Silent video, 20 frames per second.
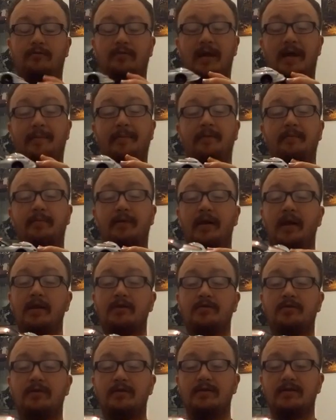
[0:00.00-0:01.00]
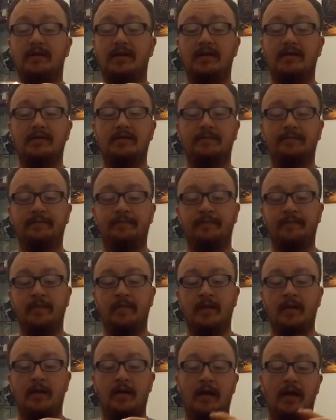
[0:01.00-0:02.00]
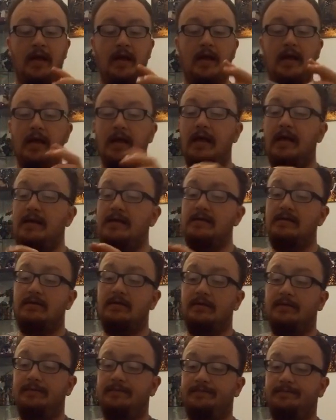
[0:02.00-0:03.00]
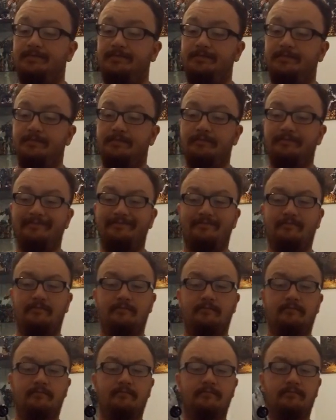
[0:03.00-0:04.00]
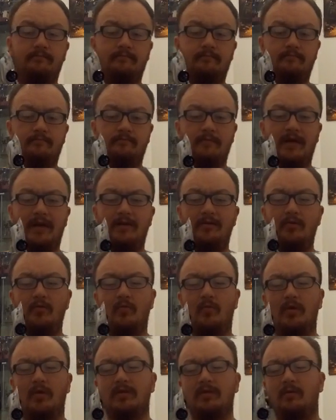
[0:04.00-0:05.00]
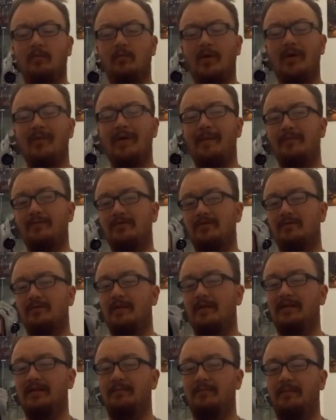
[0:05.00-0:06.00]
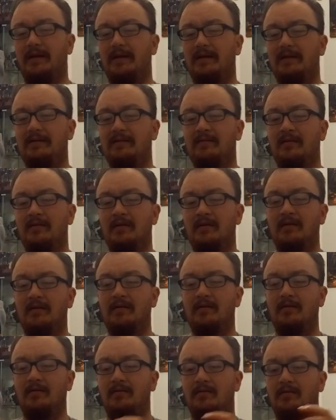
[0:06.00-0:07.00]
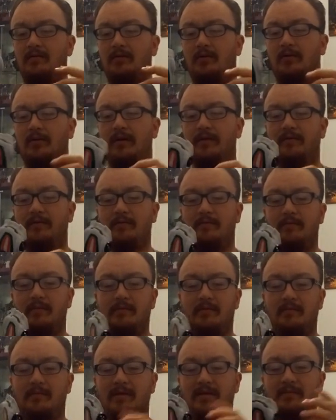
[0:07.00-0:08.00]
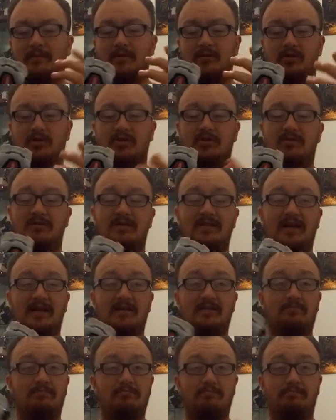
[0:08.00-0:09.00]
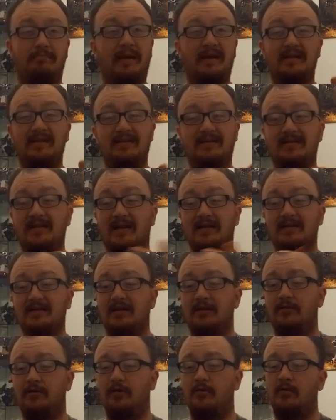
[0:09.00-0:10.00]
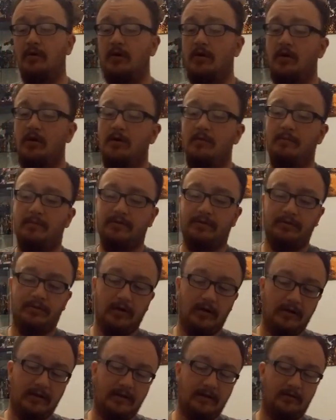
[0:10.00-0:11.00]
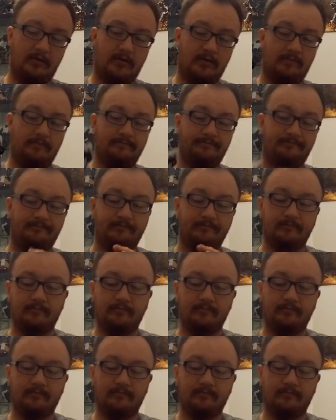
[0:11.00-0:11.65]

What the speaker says: know, ramming pedestrians, I guess. I don't know what weapons are meant to be, or whatever. Maybe they're meant to be just sticks, beaten sticks, I don't know. But they're down here on,